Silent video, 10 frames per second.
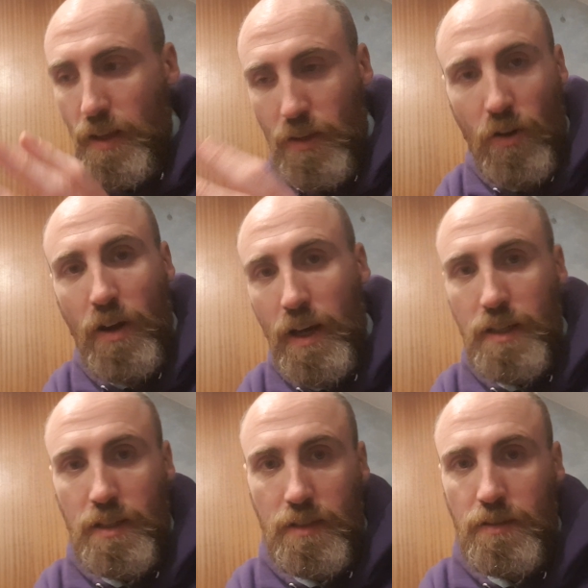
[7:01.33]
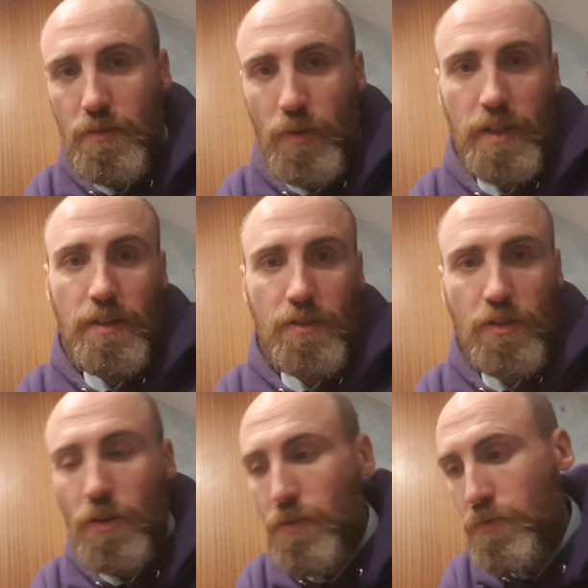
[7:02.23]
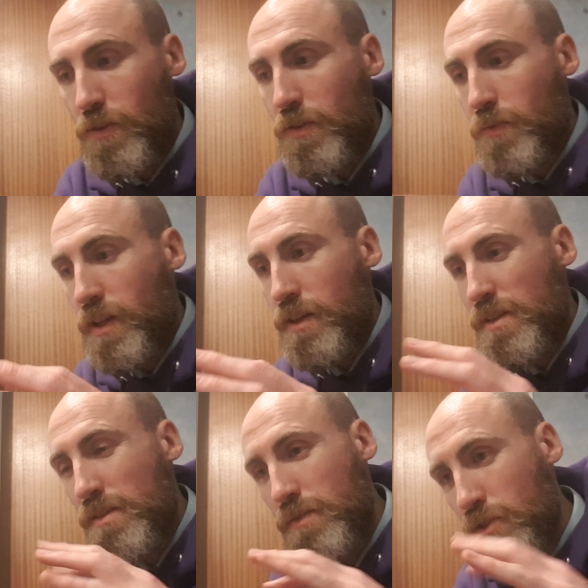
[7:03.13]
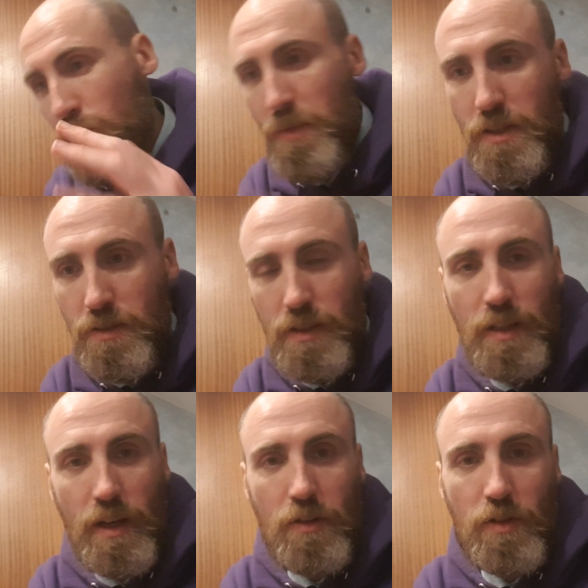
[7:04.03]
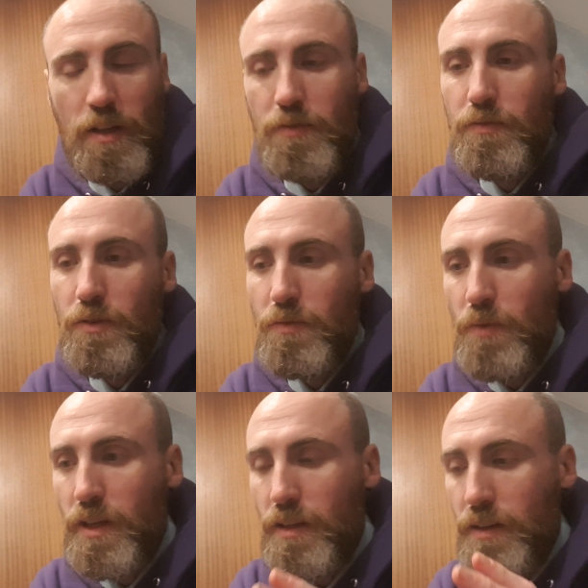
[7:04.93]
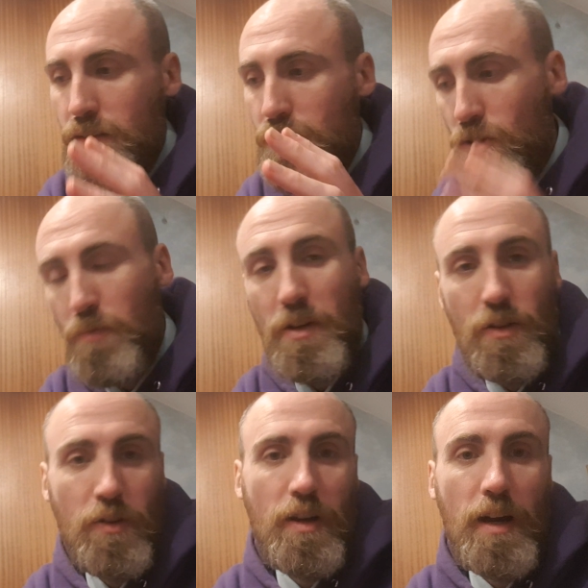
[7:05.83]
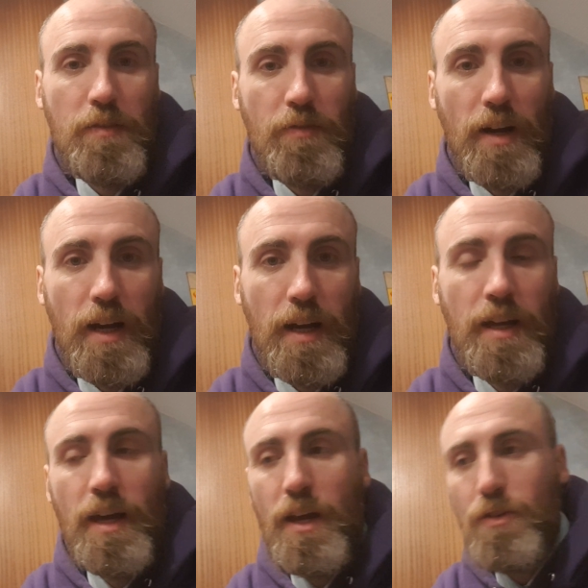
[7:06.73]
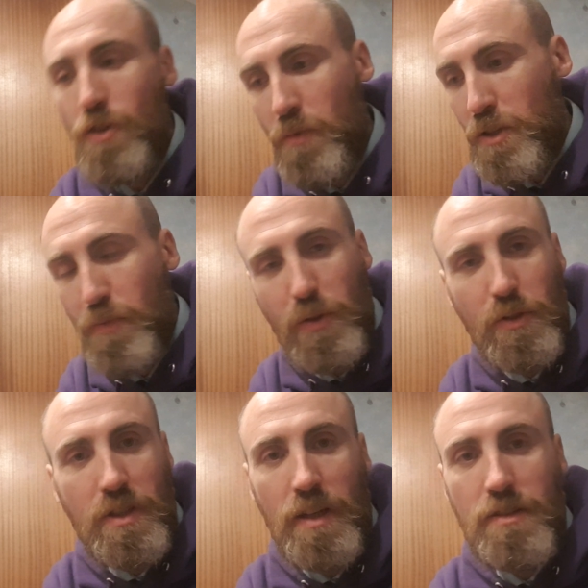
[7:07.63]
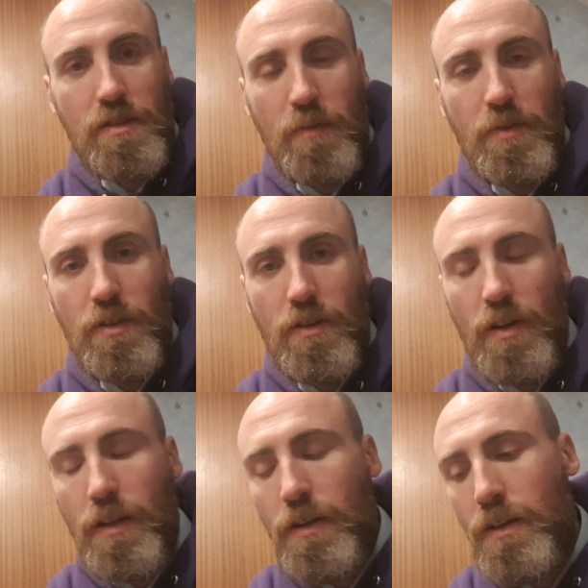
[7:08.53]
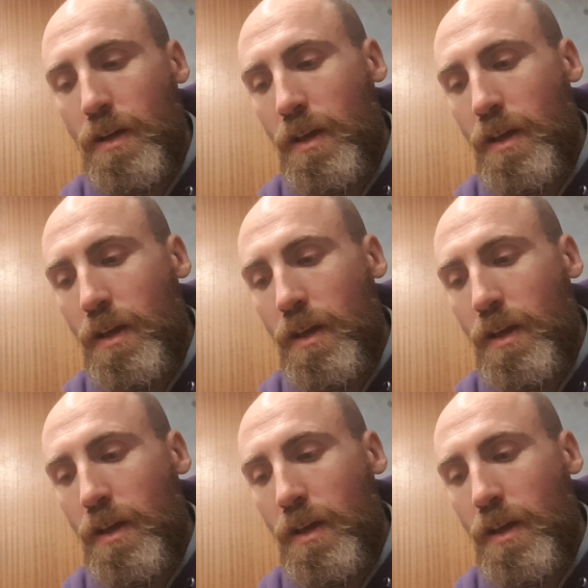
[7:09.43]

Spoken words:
not ideal, whether it's cooked food, whether it's too much dehydrated food, whether it's too high fat, too much processed something or other.